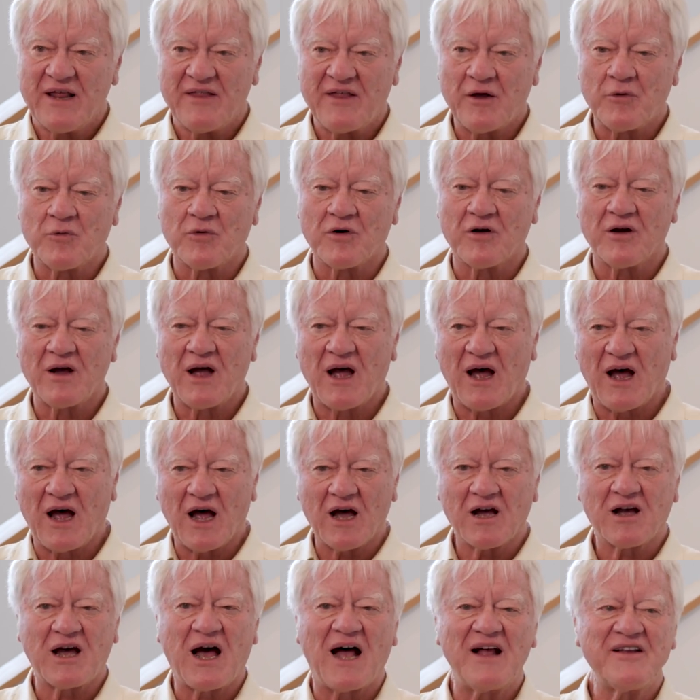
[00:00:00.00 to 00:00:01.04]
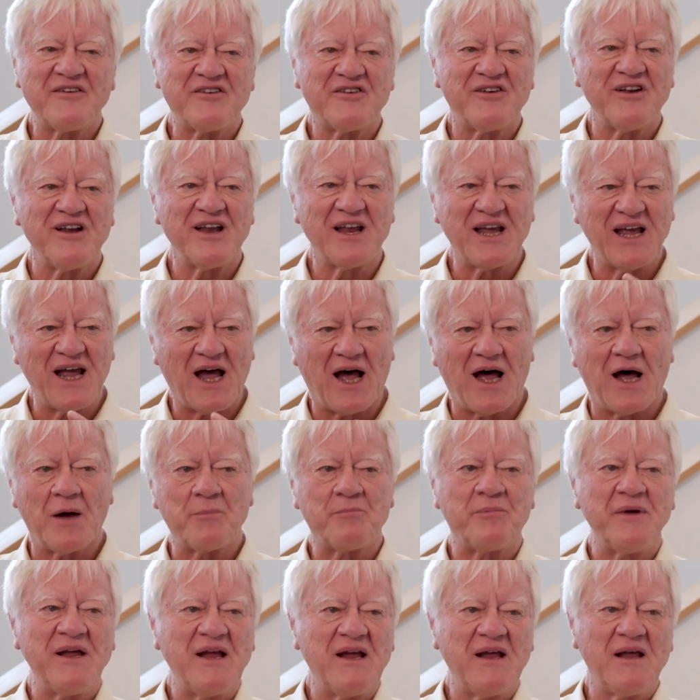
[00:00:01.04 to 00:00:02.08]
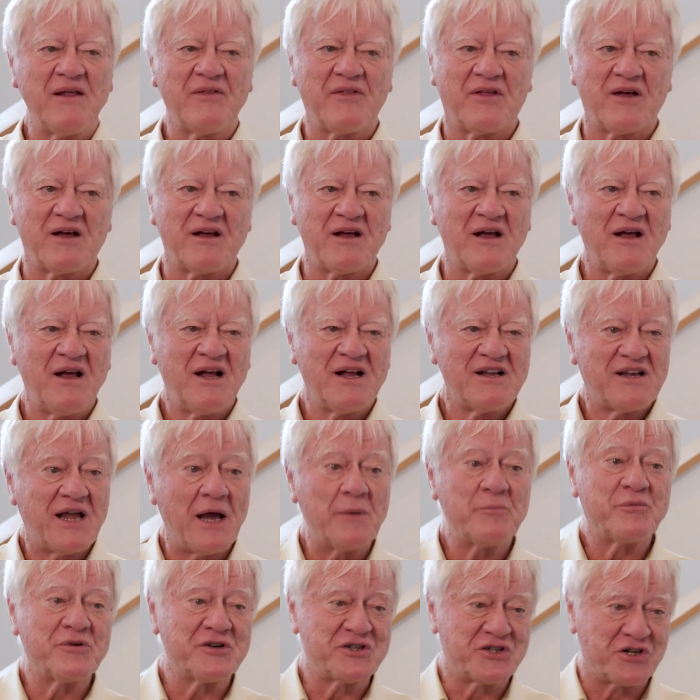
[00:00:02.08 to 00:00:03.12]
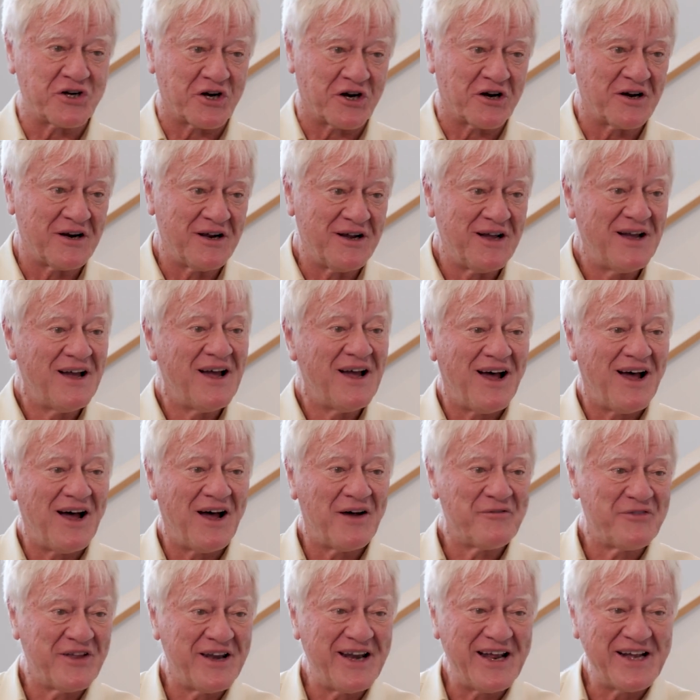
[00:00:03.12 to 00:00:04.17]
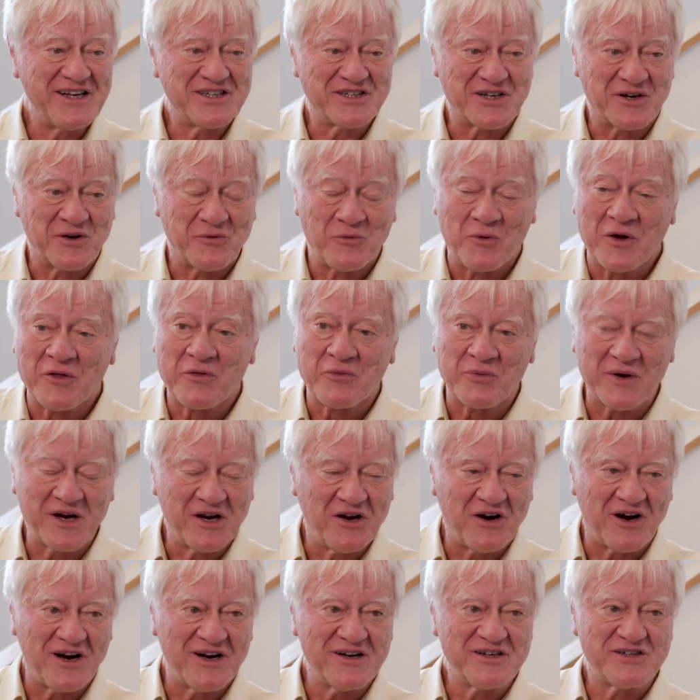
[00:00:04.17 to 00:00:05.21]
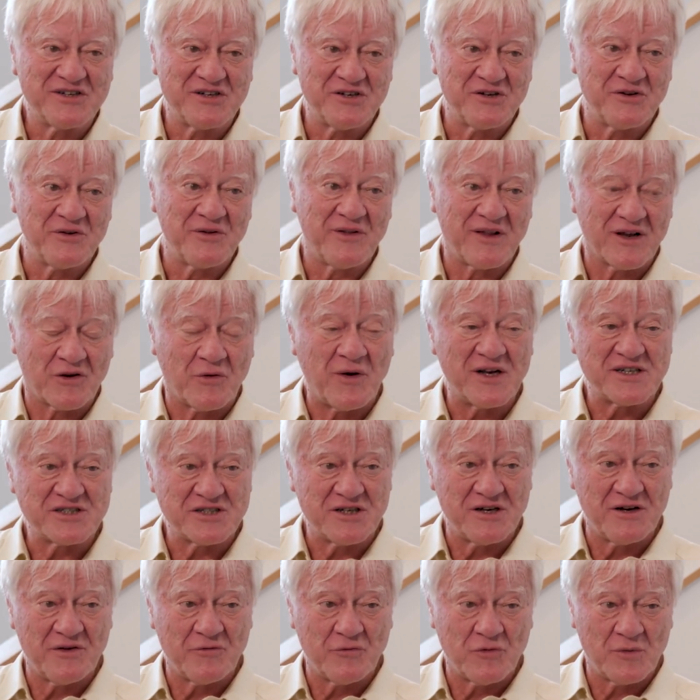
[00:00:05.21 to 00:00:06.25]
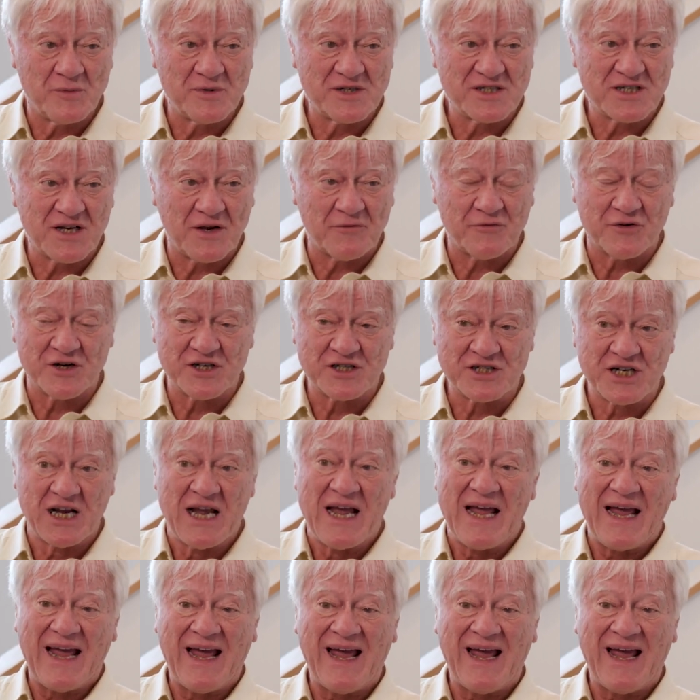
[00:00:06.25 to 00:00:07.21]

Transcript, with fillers: They were constantly upping the temperature of the nation with regard to the question of women's suffrage.